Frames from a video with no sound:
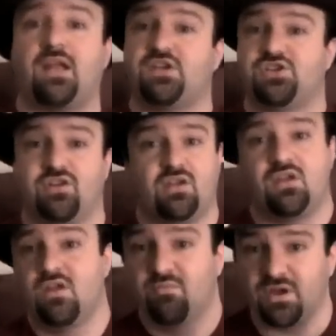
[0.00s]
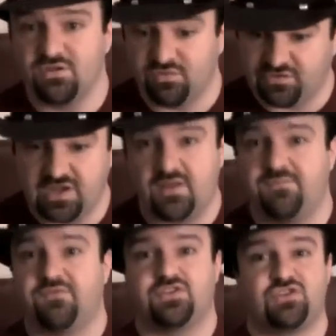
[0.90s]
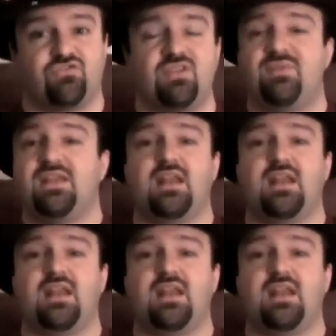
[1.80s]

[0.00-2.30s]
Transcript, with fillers: I can show you my new setup for streaming